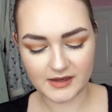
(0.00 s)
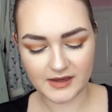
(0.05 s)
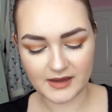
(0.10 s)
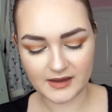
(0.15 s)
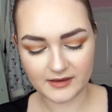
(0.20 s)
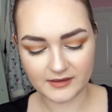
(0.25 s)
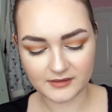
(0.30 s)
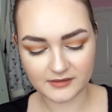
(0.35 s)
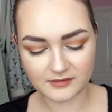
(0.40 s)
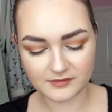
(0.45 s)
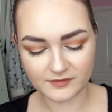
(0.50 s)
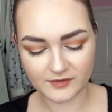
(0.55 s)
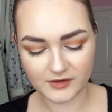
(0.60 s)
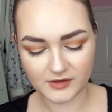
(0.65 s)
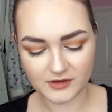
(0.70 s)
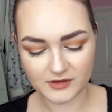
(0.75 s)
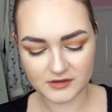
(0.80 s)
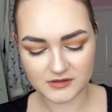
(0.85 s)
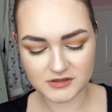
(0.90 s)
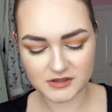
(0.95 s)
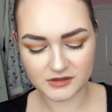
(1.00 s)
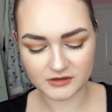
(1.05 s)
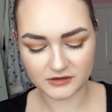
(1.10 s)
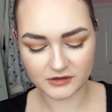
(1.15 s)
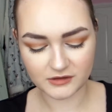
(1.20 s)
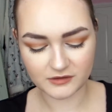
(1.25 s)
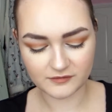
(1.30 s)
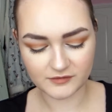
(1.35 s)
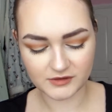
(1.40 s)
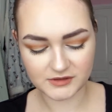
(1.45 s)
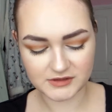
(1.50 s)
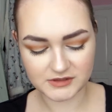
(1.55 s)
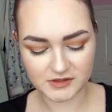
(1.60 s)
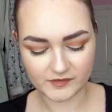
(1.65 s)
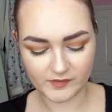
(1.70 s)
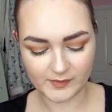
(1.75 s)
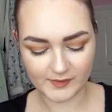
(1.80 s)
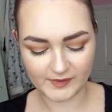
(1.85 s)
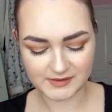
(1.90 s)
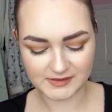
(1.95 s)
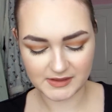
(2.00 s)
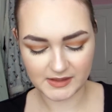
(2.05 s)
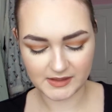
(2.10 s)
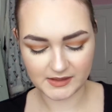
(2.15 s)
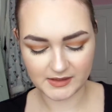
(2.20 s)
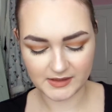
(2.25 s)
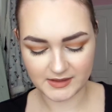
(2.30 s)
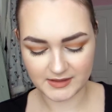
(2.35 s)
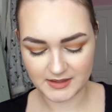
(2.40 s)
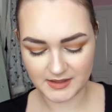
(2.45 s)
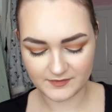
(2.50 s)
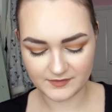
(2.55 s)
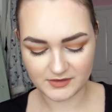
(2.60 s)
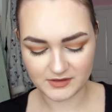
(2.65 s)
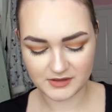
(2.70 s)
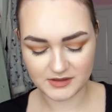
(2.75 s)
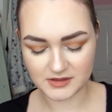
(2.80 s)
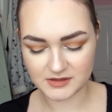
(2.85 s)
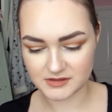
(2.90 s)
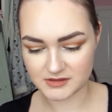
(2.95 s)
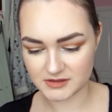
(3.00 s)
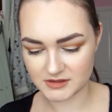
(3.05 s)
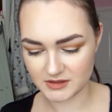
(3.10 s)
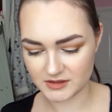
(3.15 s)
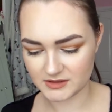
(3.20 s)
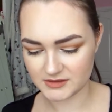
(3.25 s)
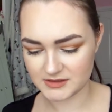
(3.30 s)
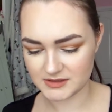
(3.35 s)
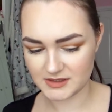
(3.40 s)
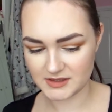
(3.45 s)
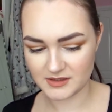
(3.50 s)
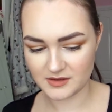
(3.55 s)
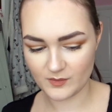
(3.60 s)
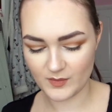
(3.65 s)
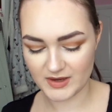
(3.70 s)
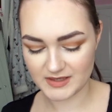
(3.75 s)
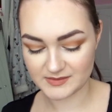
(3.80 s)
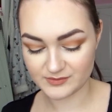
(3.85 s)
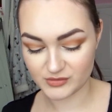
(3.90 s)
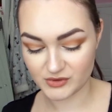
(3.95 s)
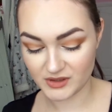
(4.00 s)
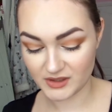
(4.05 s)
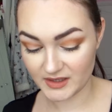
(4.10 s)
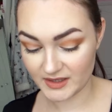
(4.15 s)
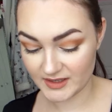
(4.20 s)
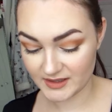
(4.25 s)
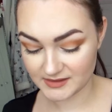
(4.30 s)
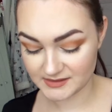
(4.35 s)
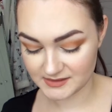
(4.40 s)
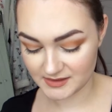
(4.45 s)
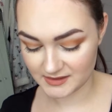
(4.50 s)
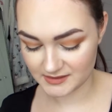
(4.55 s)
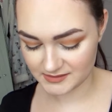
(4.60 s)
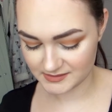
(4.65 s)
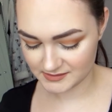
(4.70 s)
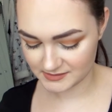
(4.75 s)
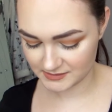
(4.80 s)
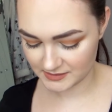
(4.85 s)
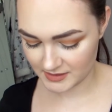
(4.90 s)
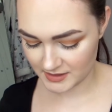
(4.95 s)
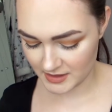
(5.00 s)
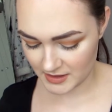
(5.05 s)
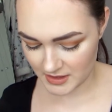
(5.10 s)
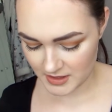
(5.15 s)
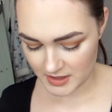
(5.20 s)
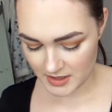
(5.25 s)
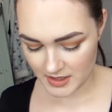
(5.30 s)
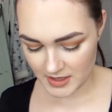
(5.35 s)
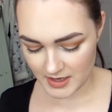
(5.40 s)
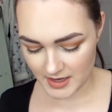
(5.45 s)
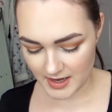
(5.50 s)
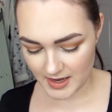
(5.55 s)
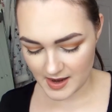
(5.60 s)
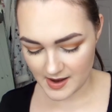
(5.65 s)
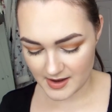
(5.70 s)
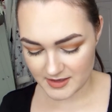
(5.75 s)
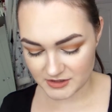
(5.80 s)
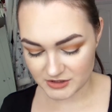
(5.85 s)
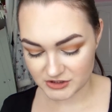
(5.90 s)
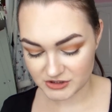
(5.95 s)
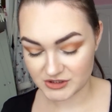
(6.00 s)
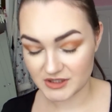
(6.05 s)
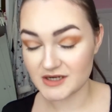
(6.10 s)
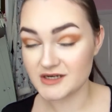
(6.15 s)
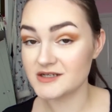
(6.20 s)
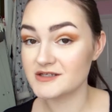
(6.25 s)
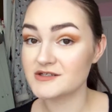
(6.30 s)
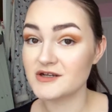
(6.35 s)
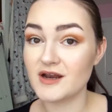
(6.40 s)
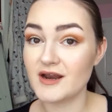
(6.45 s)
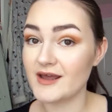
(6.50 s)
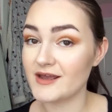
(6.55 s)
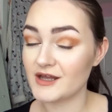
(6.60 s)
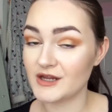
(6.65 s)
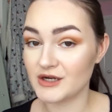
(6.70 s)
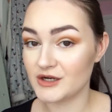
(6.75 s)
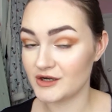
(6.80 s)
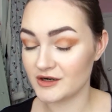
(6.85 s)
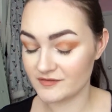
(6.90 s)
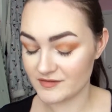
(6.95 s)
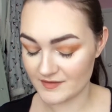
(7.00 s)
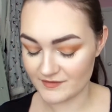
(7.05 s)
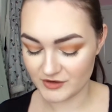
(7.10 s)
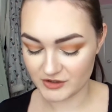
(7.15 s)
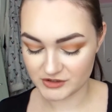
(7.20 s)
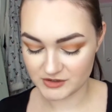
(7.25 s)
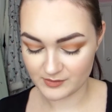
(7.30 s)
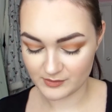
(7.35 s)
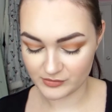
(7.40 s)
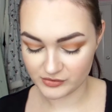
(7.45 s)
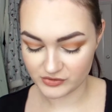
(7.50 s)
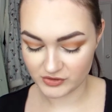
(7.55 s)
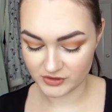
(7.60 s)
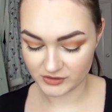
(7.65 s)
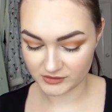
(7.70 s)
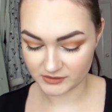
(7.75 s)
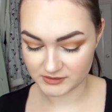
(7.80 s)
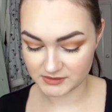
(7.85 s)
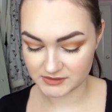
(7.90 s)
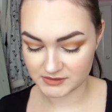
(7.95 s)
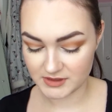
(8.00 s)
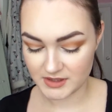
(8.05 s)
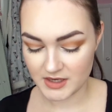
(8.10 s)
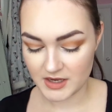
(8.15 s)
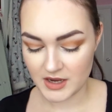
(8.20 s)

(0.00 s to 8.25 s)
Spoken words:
I have heard a lot of good stuff about this liner, and even Tati Westbrook likes this, and she does not like a lot of Revolution products.